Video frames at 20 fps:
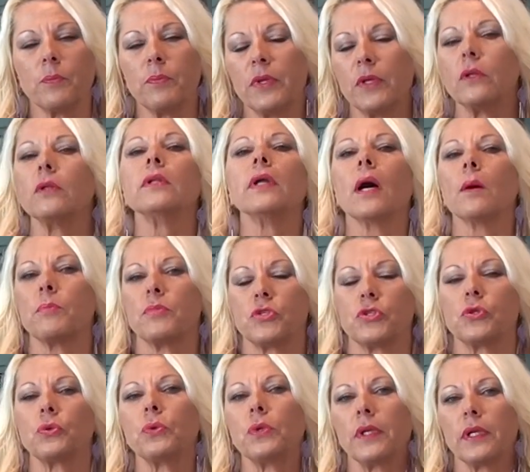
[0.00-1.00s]
build up
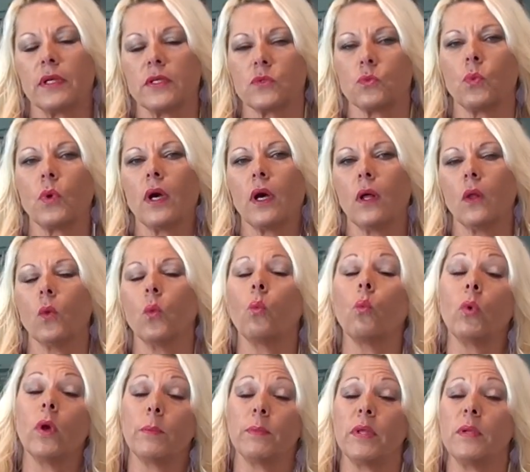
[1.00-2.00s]
to it as well.
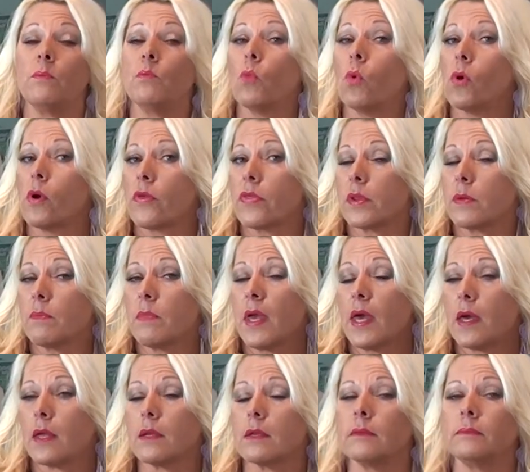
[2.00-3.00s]
Women more than
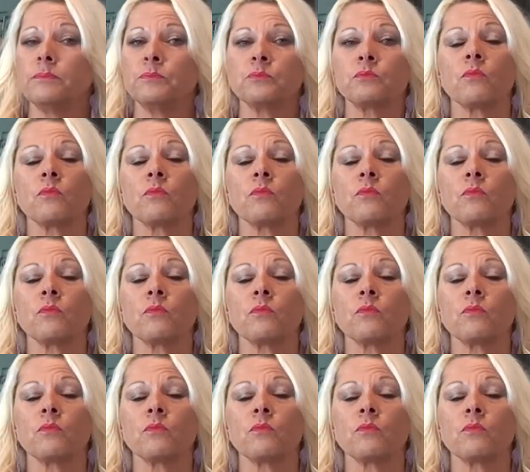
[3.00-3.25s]
men.